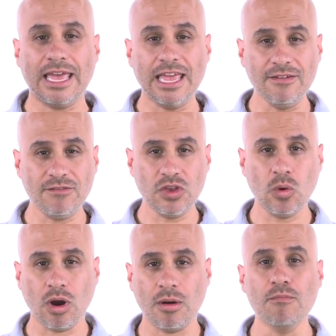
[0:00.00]
If
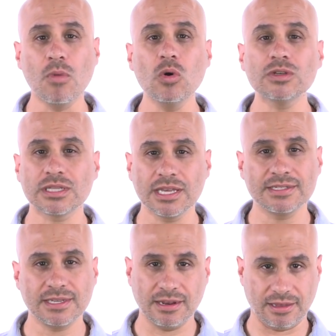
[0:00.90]
you are mostly
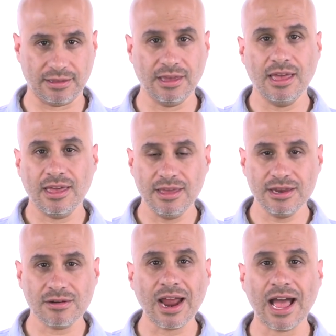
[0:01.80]
sitting in
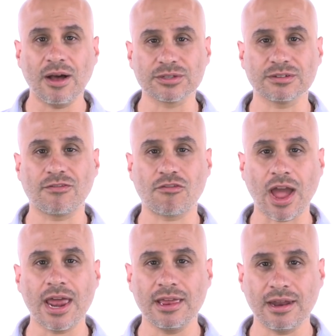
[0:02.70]
your house on
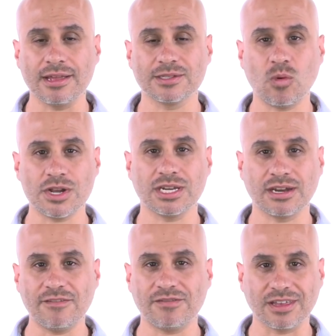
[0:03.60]
Friday nights watching
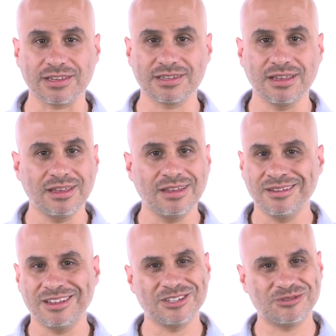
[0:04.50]
Netflix,
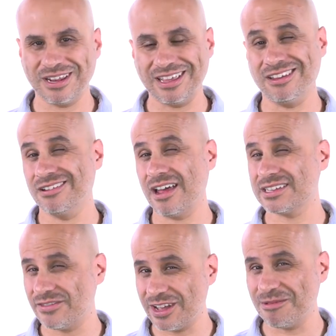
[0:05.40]
sweetie, you're not
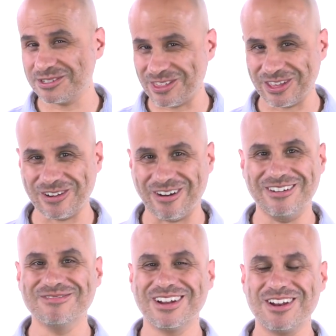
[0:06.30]
as available as you think you
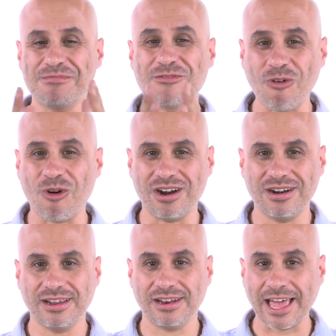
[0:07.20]
are. Number
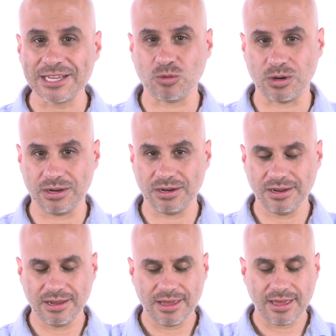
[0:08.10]
four, and last one,
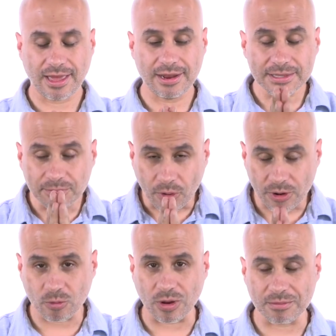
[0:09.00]
and it's an
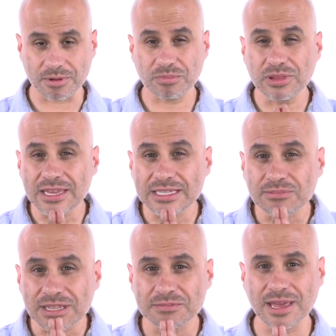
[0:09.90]
important one, but please,
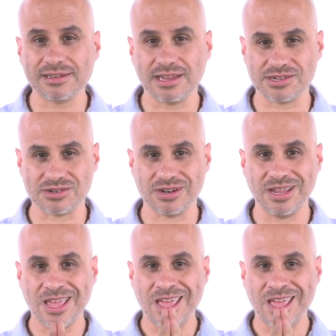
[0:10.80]
please pay attention.